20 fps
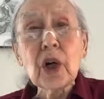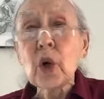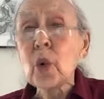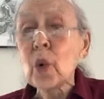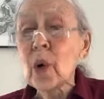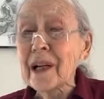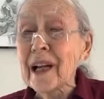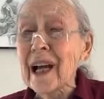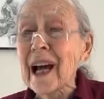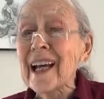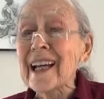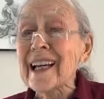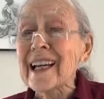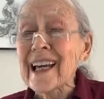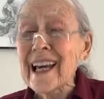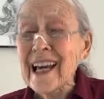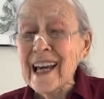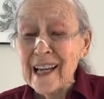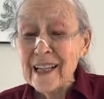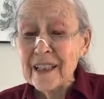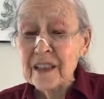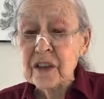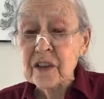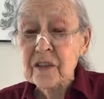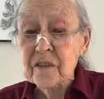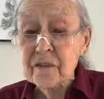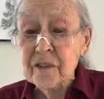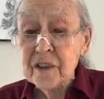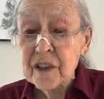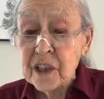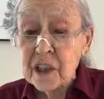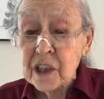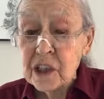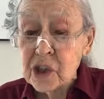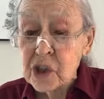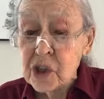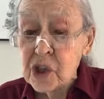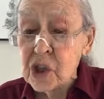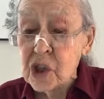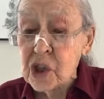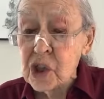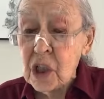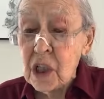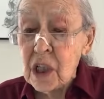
what I can't finish.